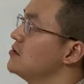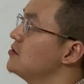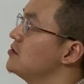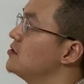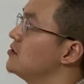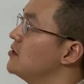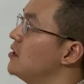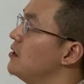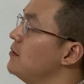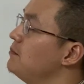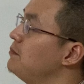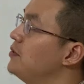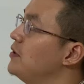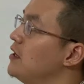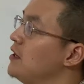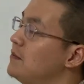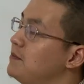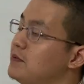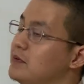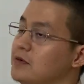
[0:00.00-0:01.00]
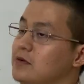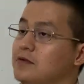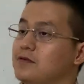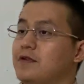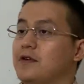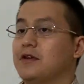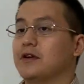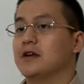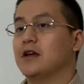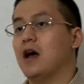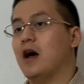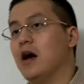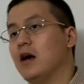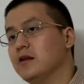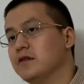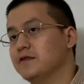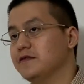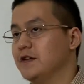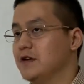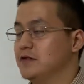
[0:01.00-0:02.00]
Some people are very
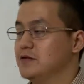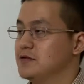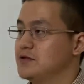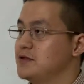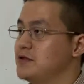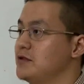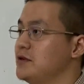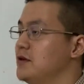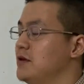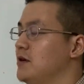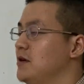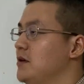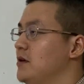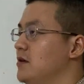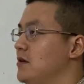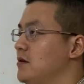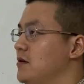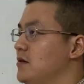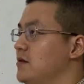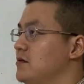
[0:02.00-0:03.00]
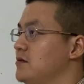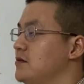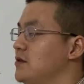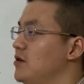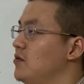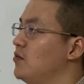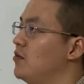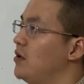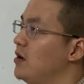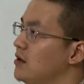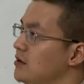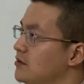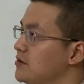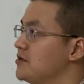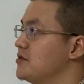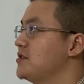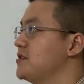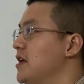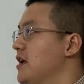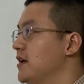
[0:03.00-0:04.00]
confused. They want to
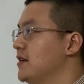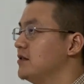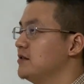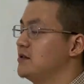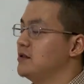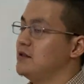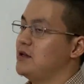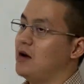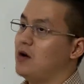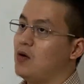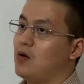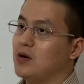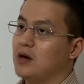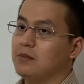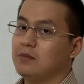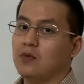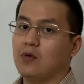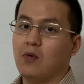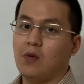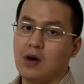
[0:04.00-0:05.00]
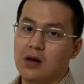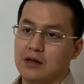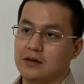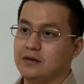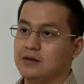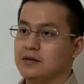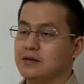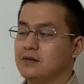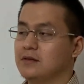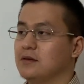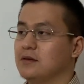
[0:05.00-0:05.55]
stick the door number one.